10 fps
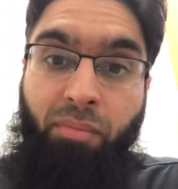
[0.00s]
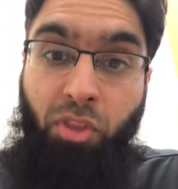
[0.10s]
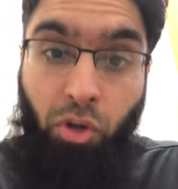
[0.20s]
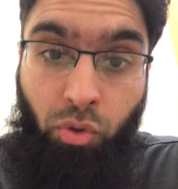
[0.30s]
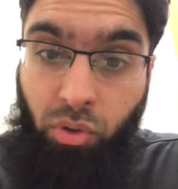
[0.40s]

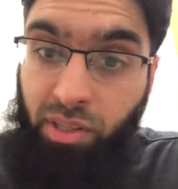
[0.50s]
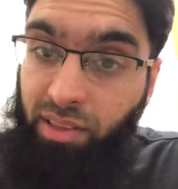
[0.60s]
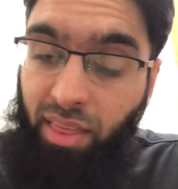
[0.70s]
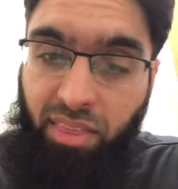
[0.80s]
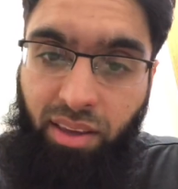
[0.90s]
the good
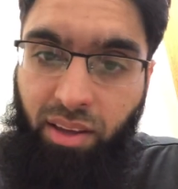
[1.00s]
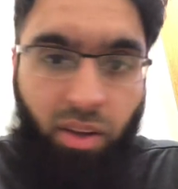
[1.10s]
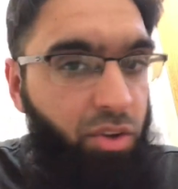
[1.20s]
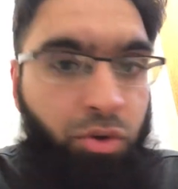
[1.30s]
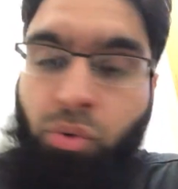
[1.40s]
in that thing,
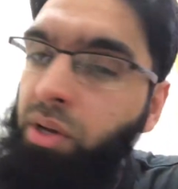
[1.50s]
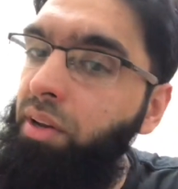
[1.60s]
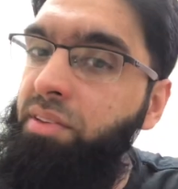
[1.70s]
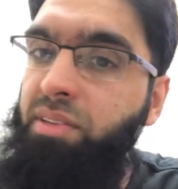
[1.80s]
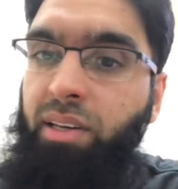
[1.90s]
you
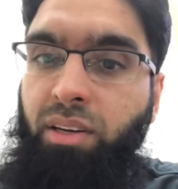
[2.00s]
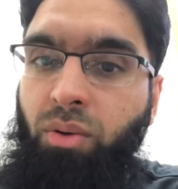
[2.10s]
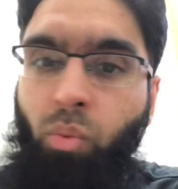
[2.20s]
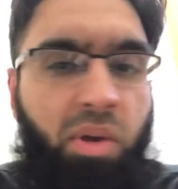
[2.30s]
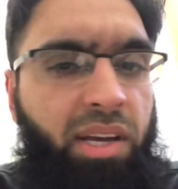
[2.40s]
cannot see it.
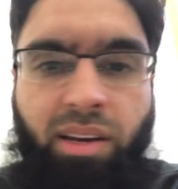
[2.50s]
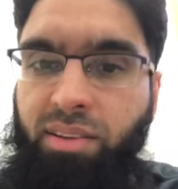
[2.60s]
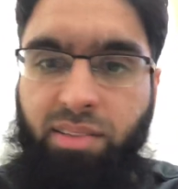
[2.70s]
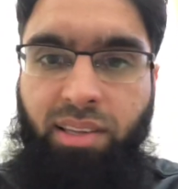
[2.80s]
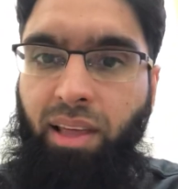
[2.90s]
We
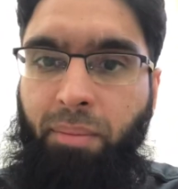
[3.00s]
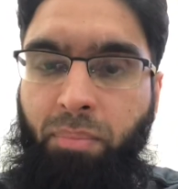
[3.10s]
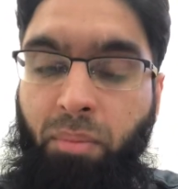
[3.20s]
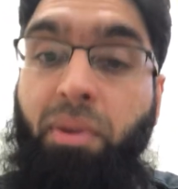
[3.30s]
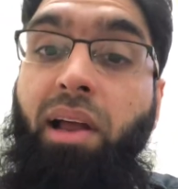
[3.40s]
cannot see that,
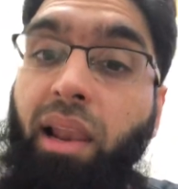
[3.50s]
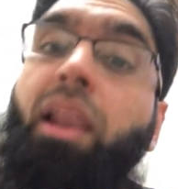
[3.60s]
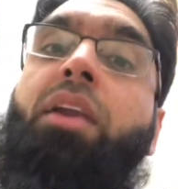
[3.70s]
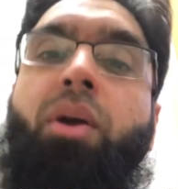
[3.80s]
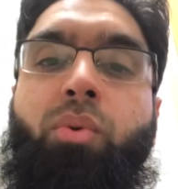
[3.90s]
but
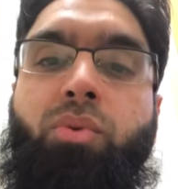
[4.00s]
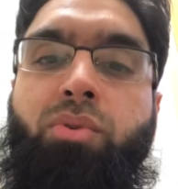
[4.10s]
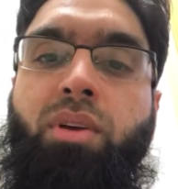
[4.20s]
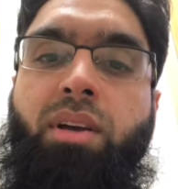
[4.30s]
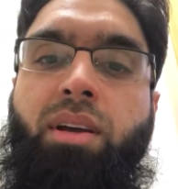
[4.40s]
Allah
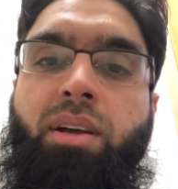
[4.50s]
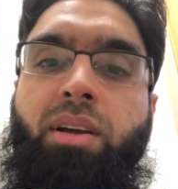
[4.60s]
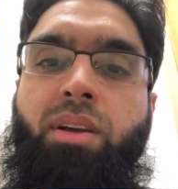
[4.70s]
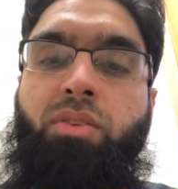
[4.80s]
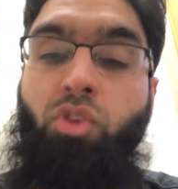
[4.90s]
knows.
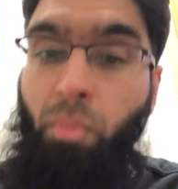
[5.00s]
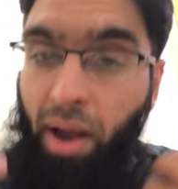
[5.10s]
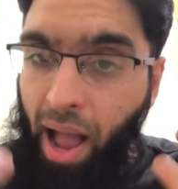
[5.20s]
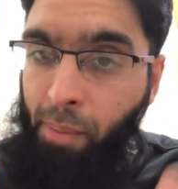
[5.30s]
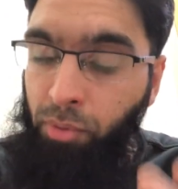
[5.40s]
So no matter
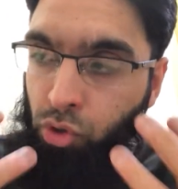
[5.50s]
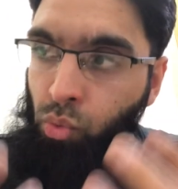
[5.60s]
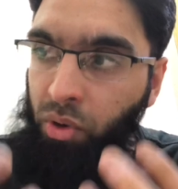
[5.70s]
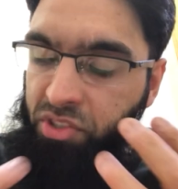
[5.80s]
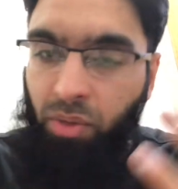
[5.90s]
how much you
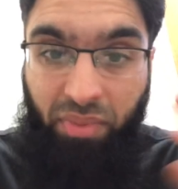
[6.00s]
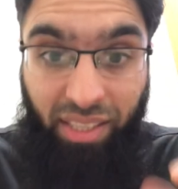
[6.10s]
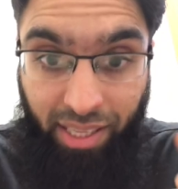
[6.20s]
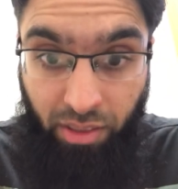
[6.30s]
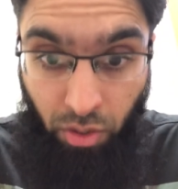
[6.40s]
want something
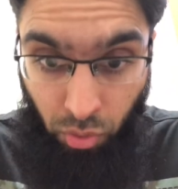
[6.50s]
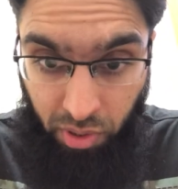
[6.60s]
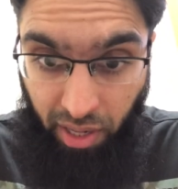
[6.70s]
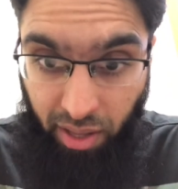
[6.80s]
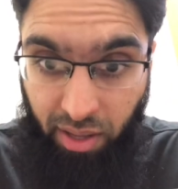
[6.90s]
in the
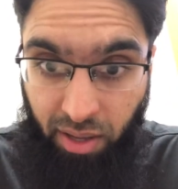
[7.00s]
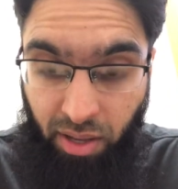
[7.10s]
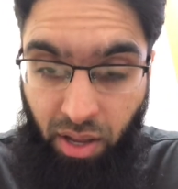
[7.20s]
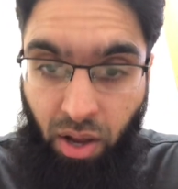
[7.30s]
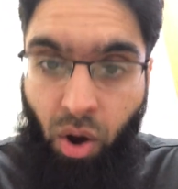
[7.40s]
dunya,
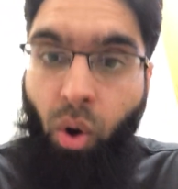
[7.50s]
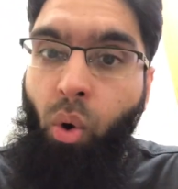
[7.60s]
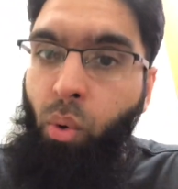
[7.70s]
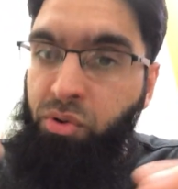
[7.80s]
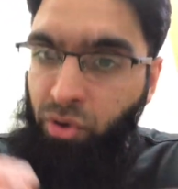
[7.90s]

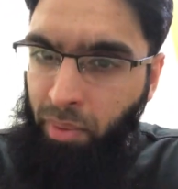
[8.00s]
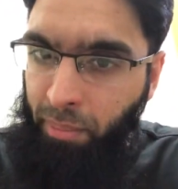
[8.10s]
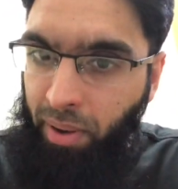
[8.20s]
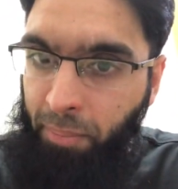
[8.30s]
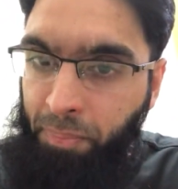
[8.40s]
always
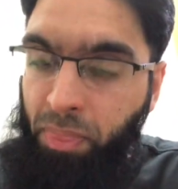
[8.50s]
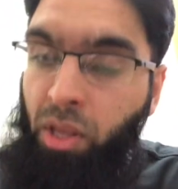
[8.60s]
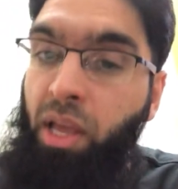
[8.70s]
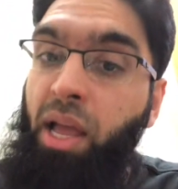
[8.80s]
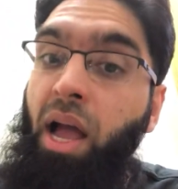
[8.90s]
remember,
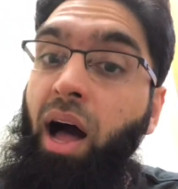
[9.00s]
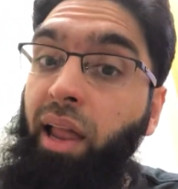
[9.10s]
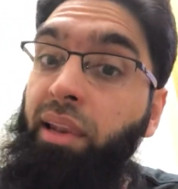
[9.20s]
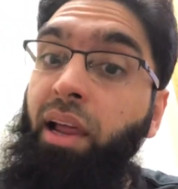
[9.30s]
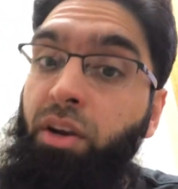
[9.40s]

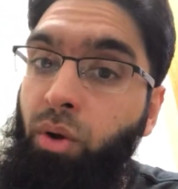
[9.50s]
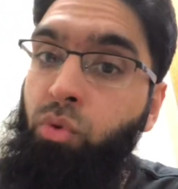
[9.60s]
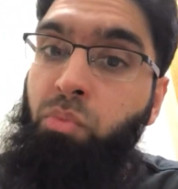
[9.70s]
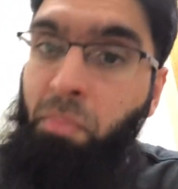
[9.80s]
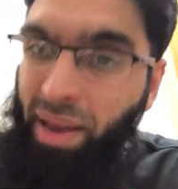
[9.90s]
Allah
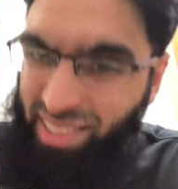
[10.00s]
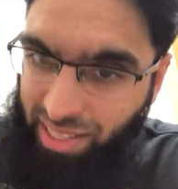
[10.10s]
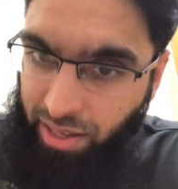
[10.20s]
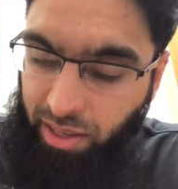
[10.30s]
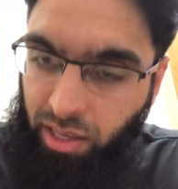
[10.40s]
knows
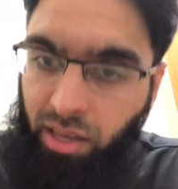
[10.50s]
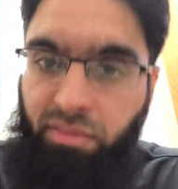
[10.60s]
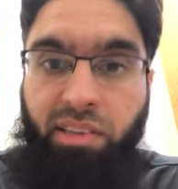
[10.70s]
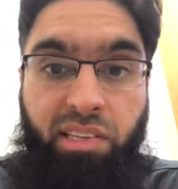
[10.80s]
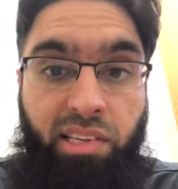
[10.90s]
better if it